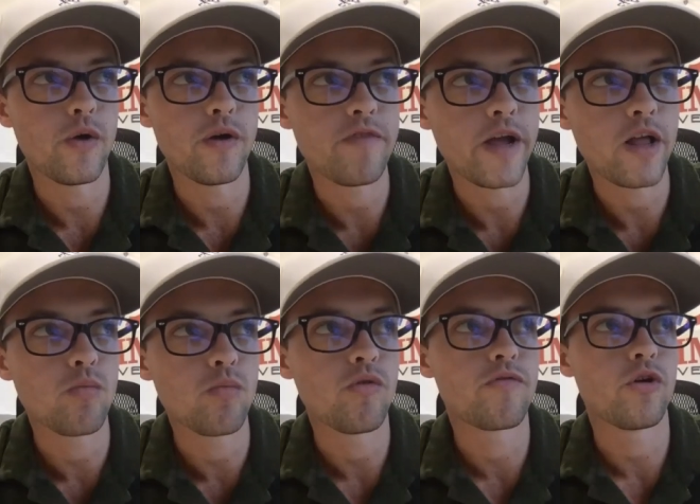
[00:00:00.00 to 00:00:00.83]

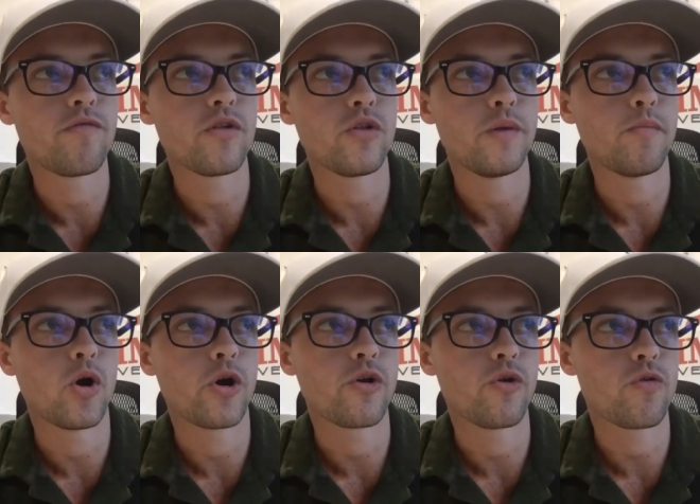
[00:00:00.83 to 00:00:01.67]
available for affiliate
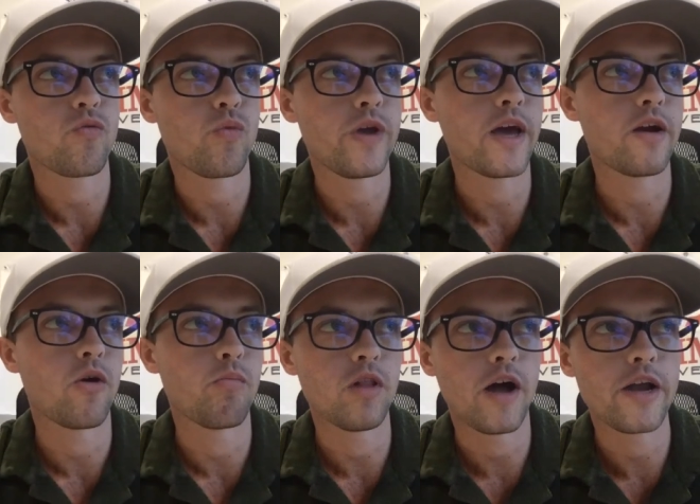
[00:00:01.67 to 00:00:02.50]
marketers. We had our
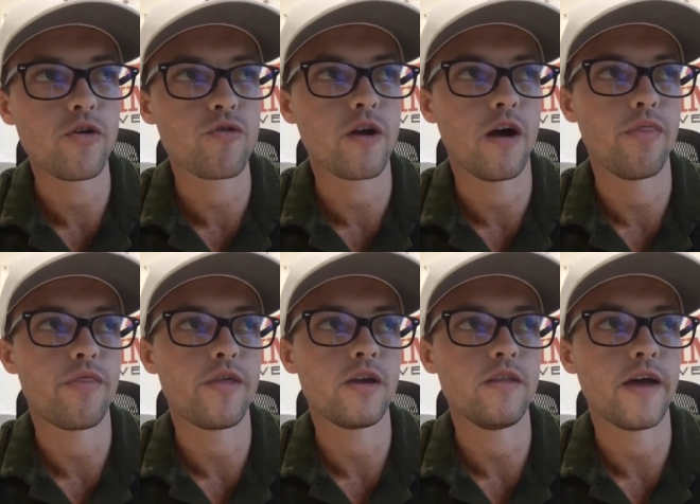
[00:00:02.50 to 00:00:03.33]
blinders on
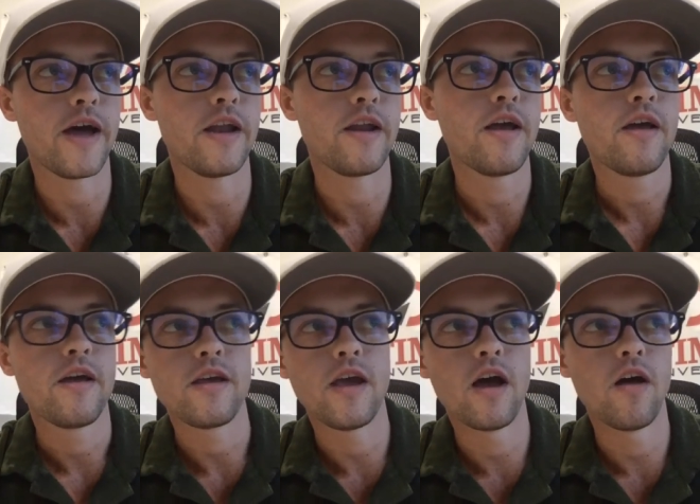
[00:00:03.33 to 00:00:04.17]
thinking that,
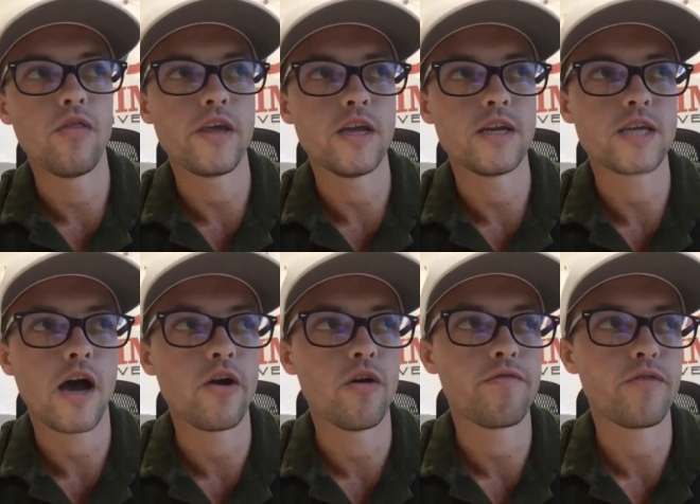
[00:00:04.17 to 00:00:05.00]
yeah, the
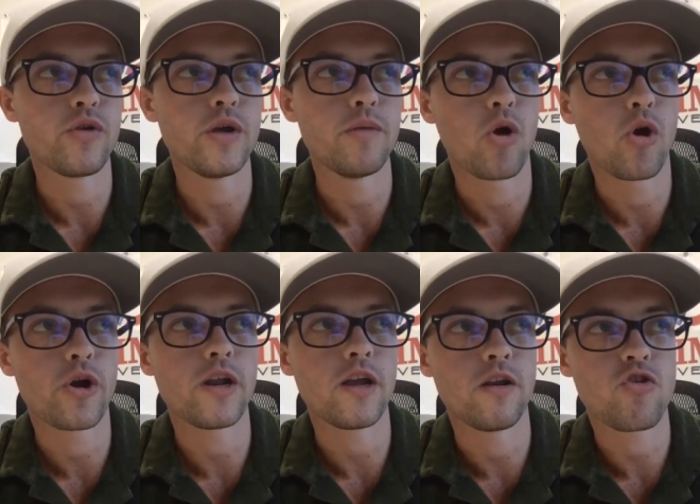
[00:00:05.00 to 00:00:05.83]
entire affiliate
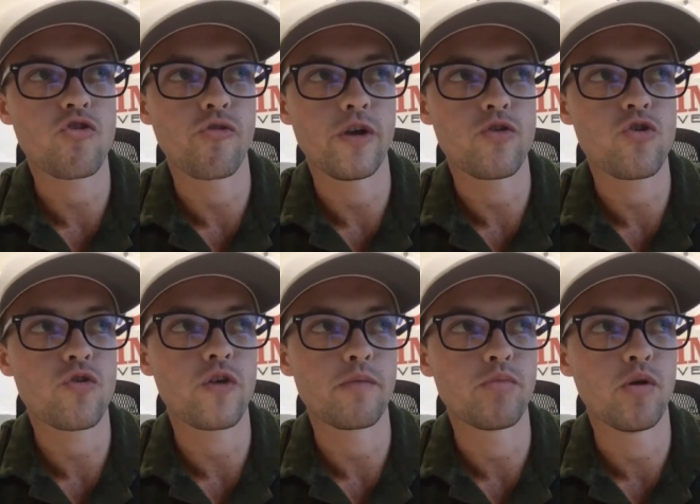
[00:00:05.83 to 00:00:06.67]
marketing industry is just
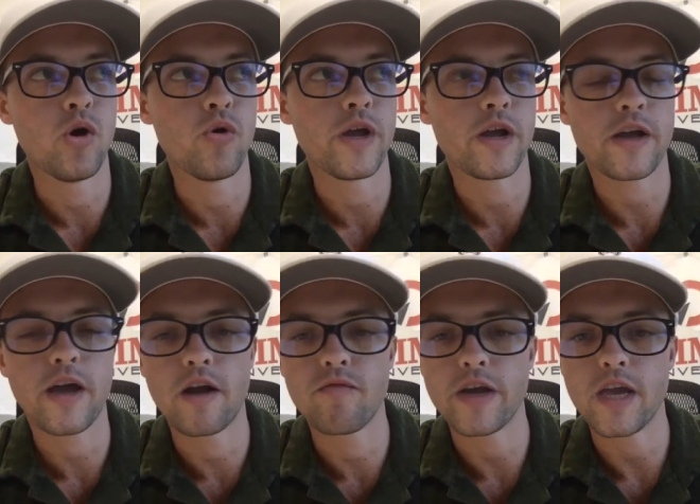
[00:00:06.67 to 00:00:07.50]
like promoting
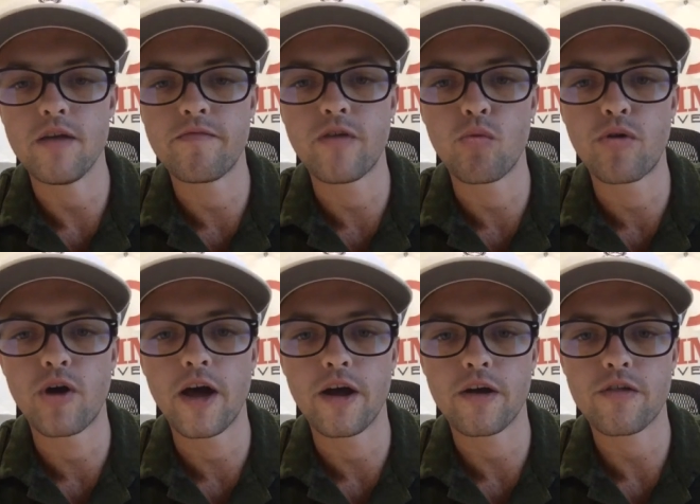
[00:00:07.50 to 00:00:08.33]
kind of like info
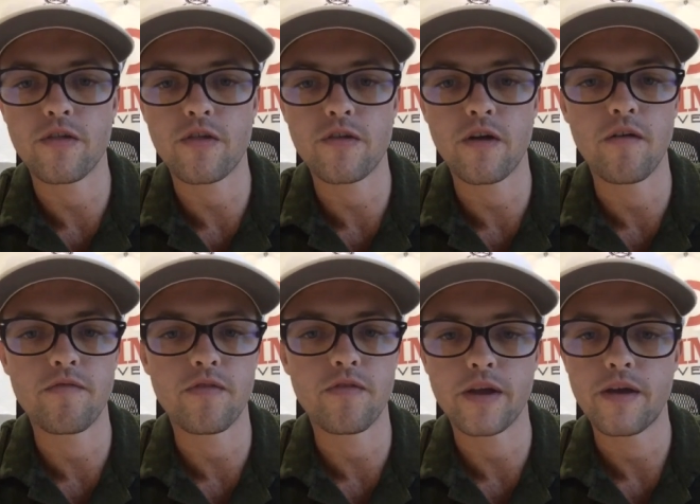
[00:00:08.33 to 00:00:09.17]
products and stuff.
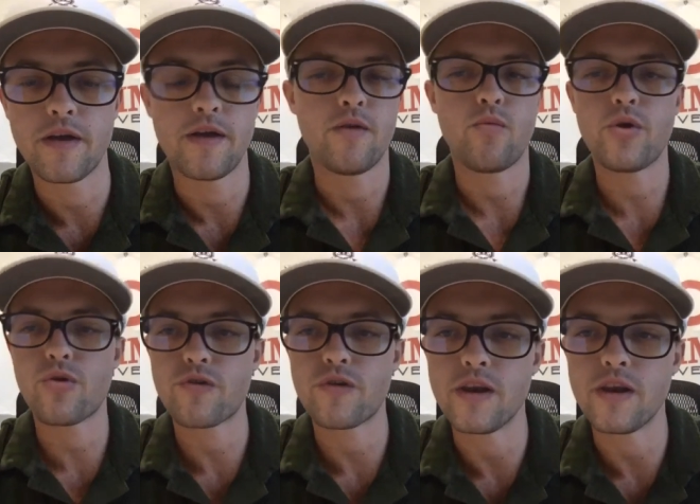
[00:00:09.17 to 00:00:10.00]
Like we
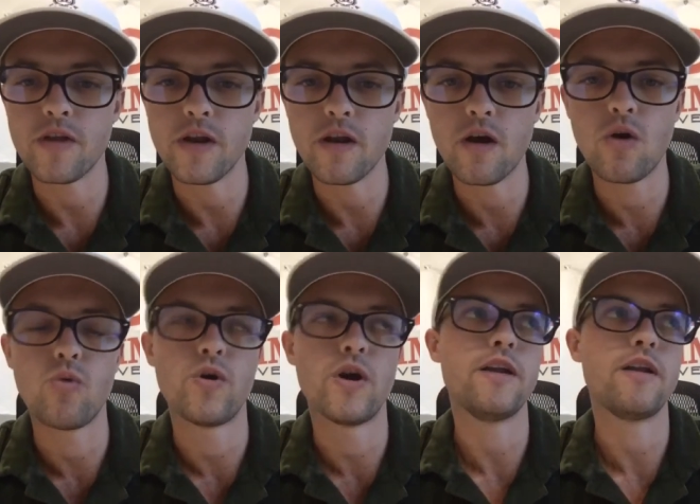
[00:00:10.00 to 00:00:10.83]
just didn't even know,
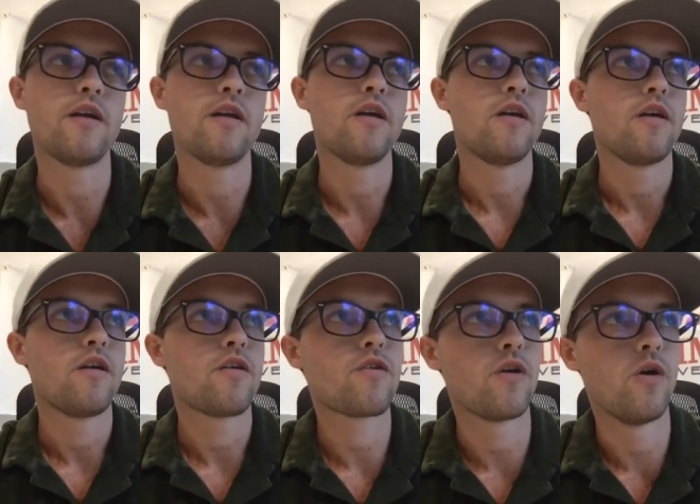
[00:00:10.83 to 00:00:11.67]
right?
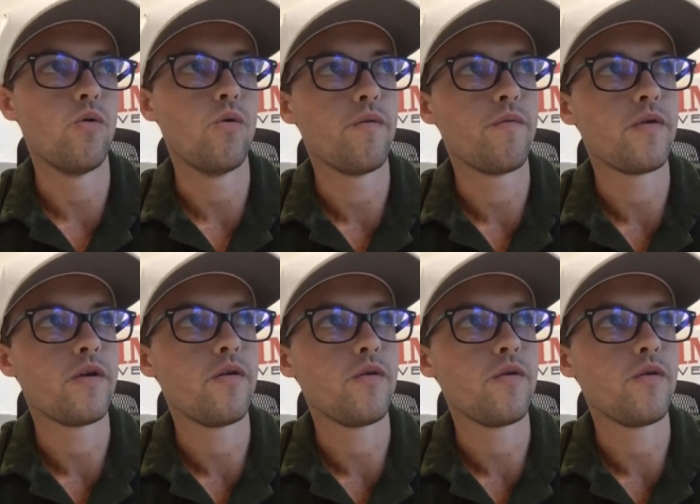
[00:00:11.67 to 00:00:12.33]
So it,